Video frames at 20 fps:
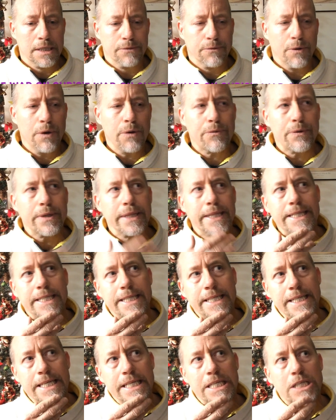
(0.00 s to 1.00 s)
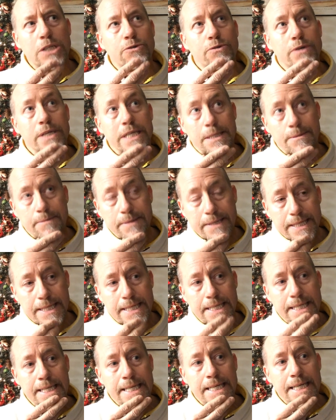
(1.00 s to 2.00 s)
What religion is
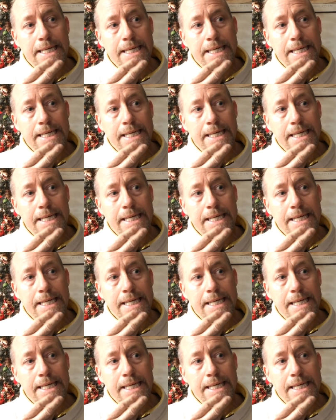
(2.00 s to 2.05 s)
Christmas?